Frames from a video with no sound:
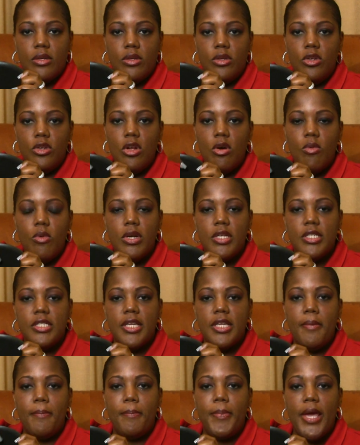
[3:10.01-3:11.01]
You don't want to
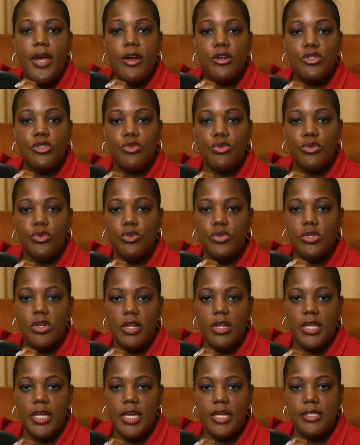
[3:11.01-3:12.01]
see bare screws
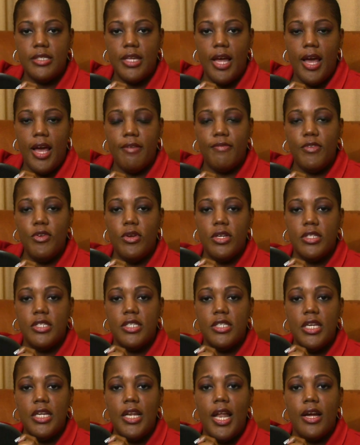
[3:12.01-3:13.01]
on the inside. If you could
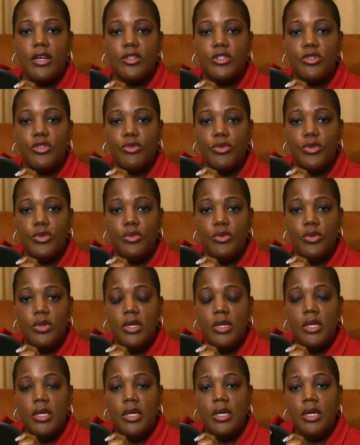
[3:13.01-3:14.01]
see like a screw
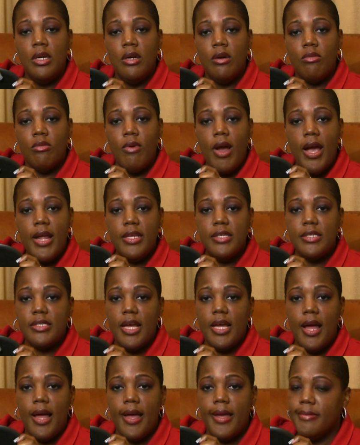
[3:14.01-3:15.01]
right
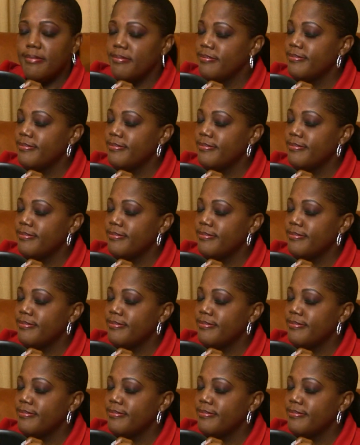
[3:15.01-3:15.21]
inside,